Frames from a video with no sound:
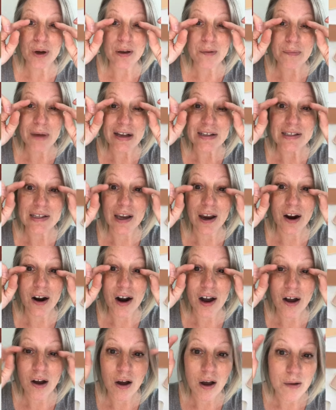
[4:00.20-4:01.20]

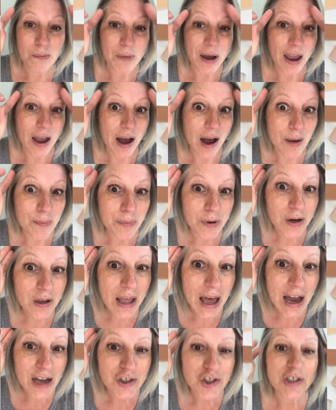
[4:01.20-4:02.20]
mascara on my upper
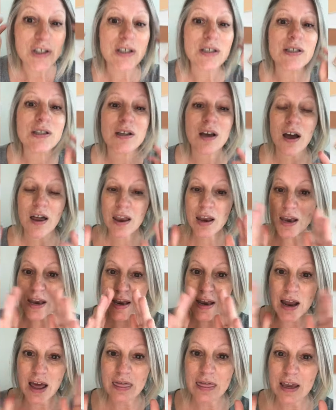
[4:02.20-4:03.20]
lashes,
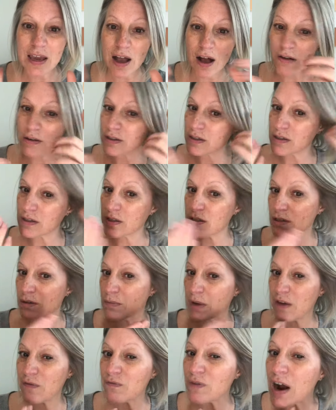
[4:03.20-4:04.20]
nothing else. These are
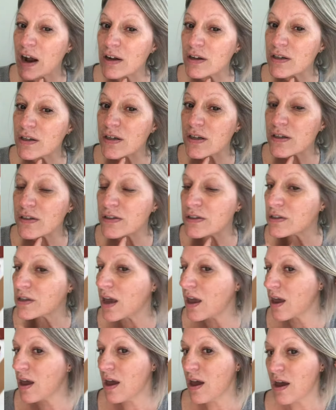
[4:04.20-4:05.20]
my freckles,
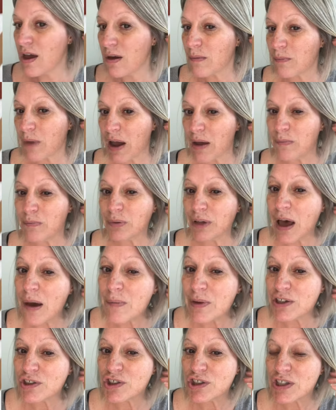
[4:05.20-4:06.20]
my
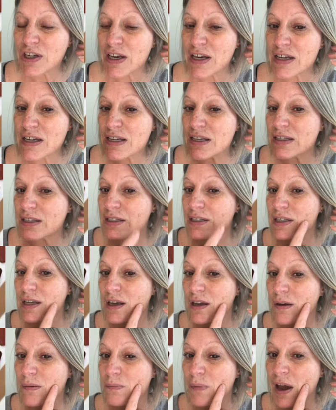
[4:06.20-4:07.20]
blemishes,
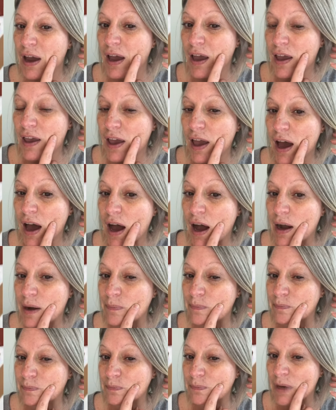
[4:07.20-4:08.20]
my
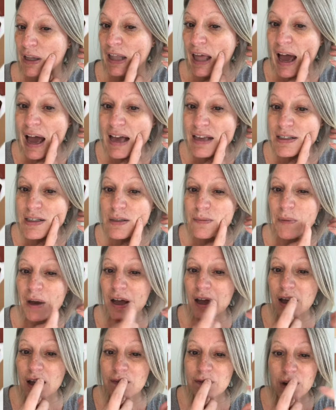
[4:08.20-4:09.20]
melasma.
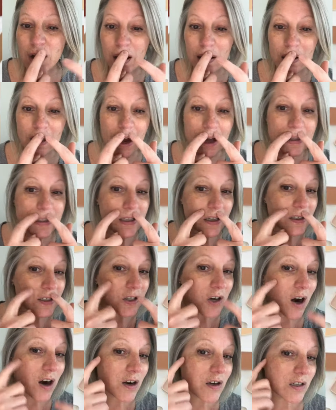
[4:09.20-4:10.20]
I've got lots of
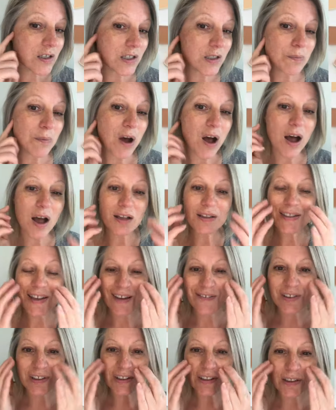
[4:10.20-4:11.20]
dark spots. I
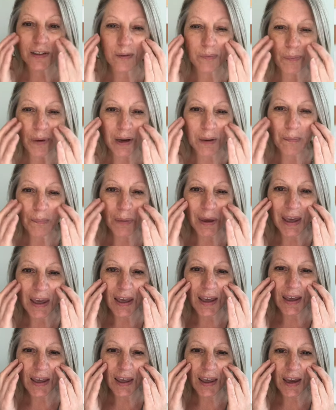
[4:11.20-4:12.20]
have a little bit of
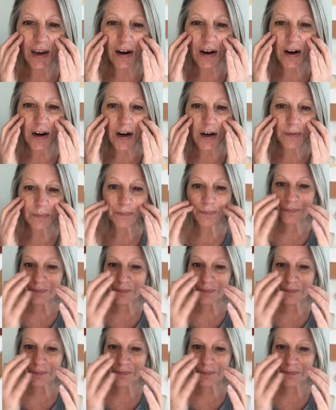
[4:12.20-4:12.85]
pink here,